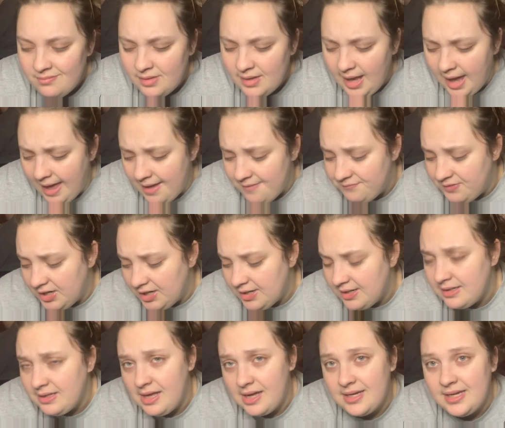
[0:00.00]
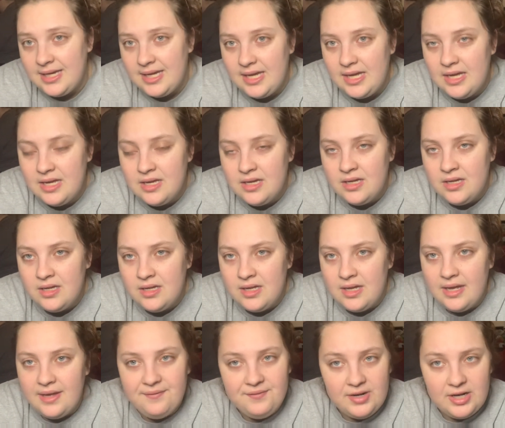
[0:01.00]
I'm very lucky
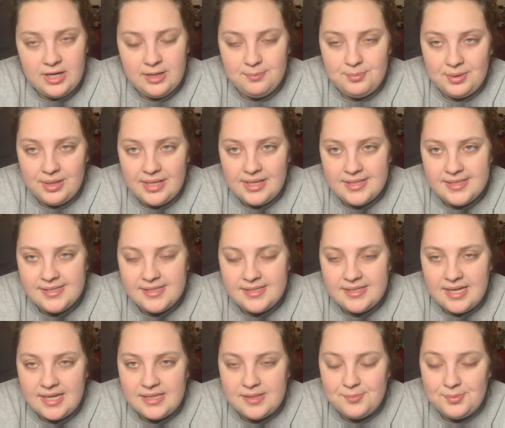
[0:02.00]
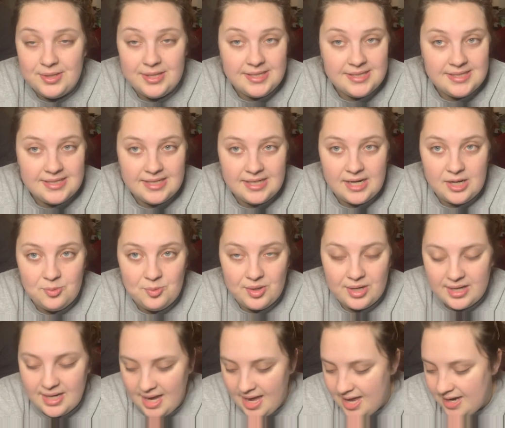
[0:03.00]
and very blessed that the place that I
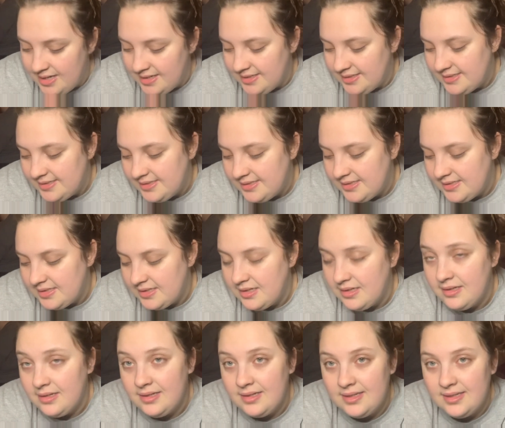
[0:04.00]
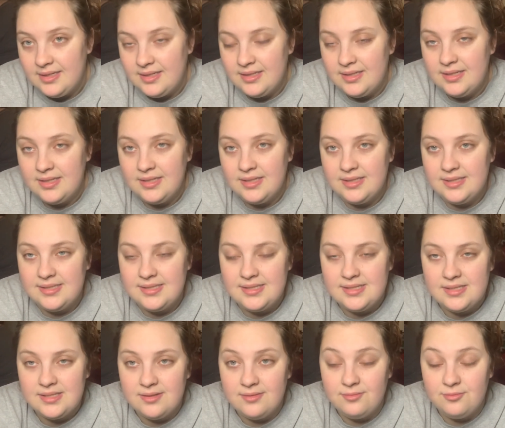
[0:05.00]
work at is
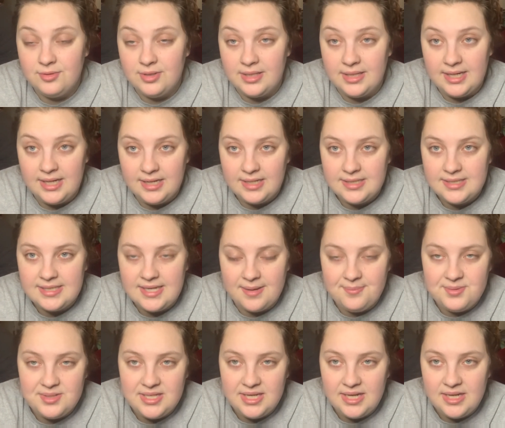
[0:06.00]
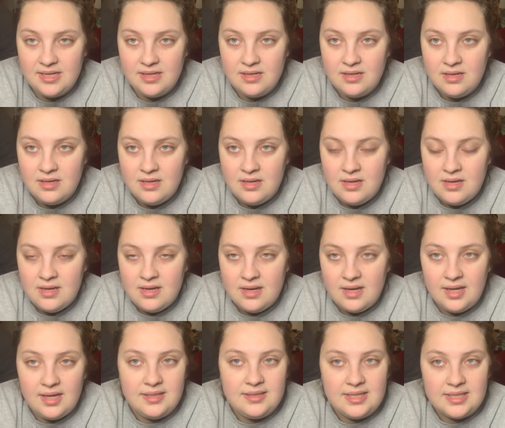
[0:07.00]
really accepting,
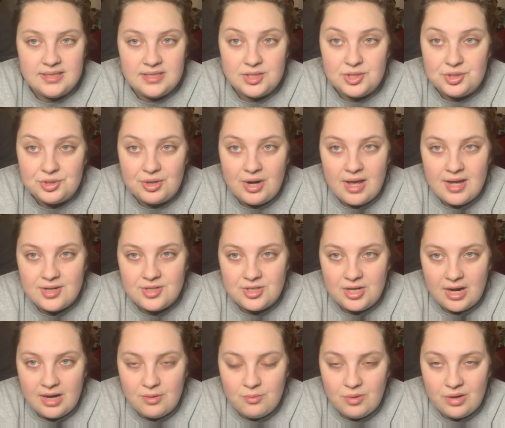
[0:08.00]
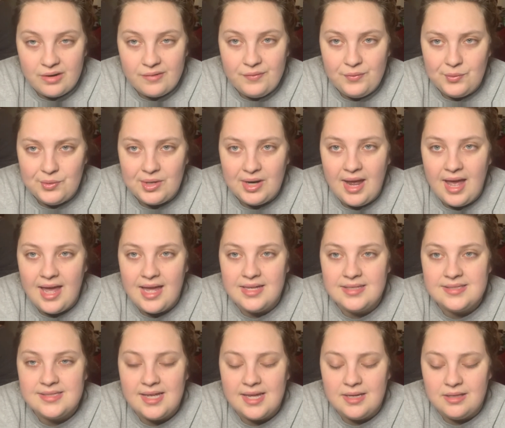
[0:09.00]
and that the director I work for
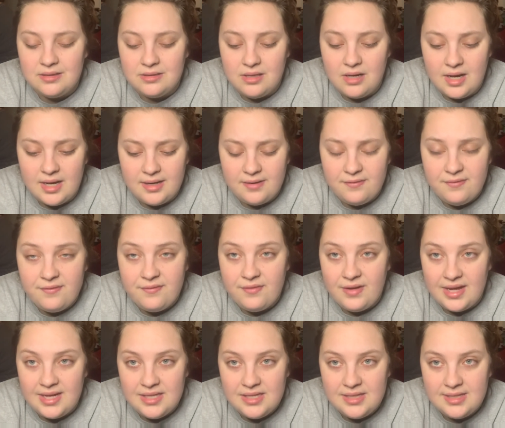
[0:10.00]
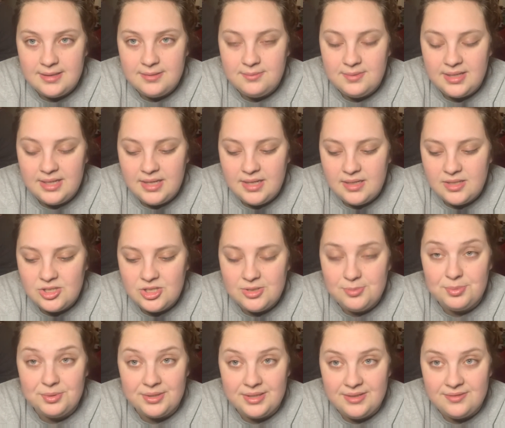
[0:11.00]
has a lot of faith in me. She
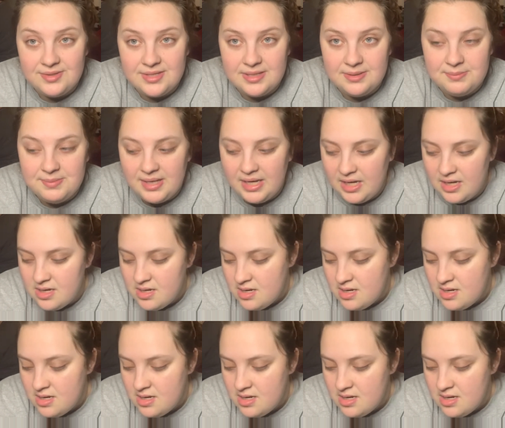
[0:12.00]
believes in me.